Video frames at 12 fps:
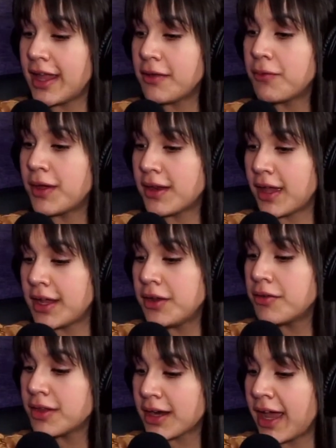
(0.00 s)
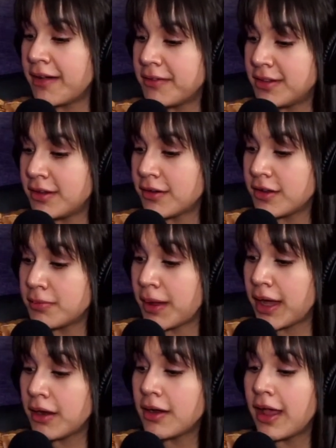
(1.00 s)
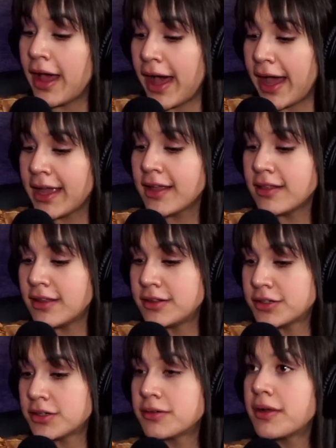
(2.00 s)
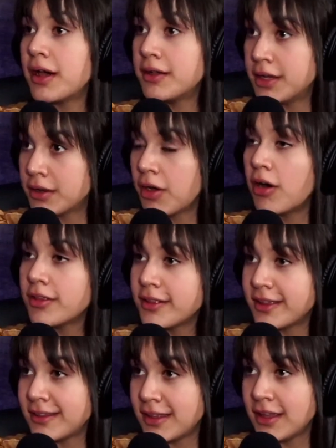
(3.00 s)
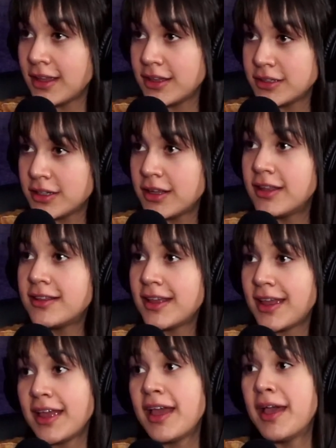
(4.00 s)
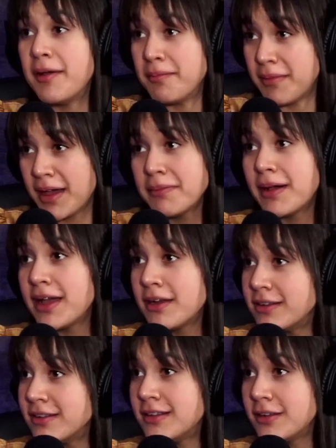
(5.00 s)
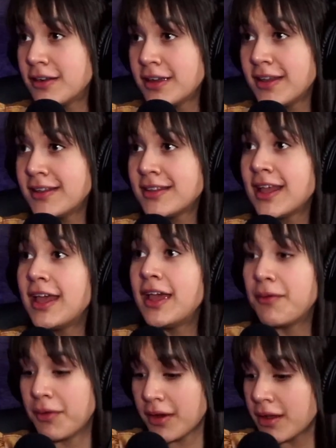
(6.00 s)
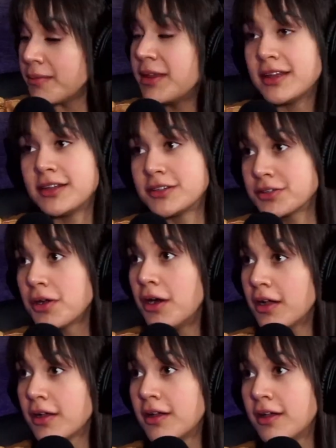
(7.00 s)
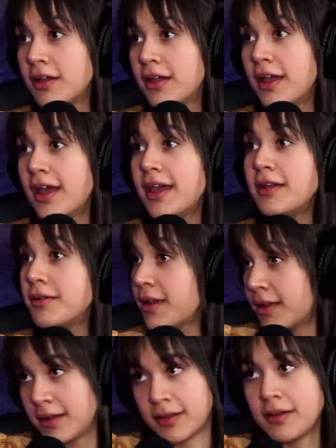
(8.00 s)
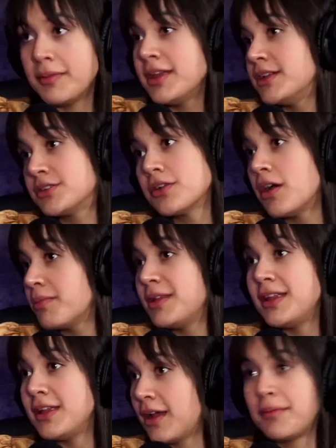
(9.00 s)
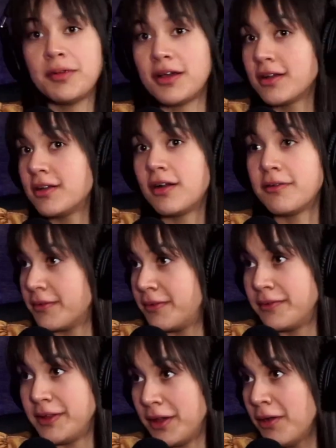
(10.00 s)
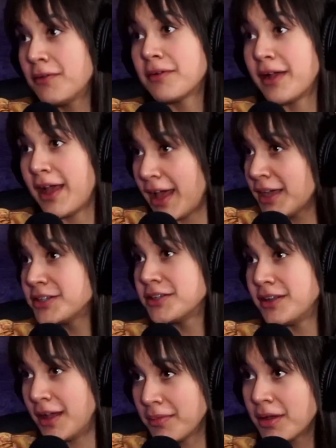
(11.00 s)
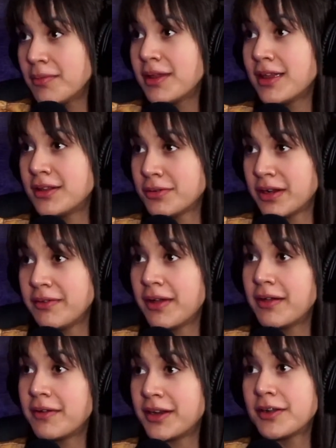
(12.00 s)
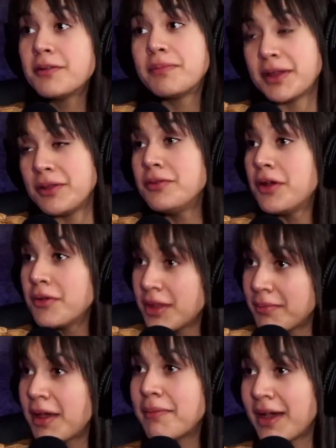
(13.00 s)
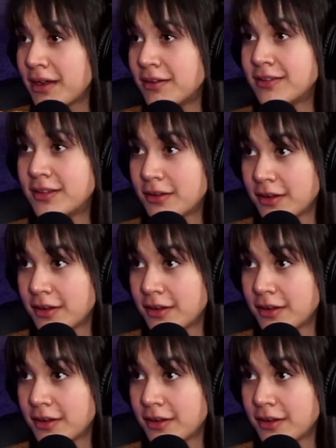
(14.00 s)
when I know that I have a serious buyer, I can then turn around and call the listing agent and say, my buyer is serious. We're coming in strong. Yeah. And coming in strong, meaning I'm not going to offer 50 over. Actually, I'm coming in 25 under, but you know that my buyer is serious.